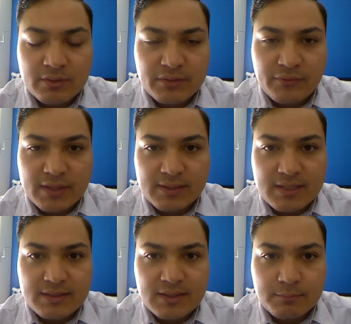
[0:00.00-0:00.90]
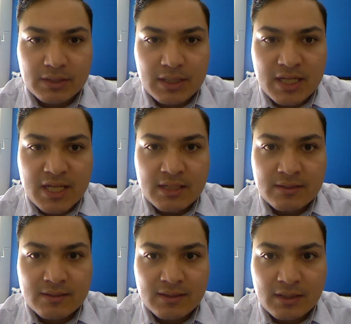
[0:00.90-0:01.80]
It was fantastic
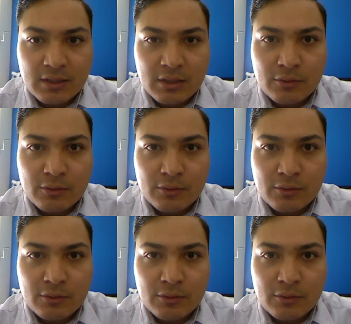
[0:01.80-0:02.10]
play. And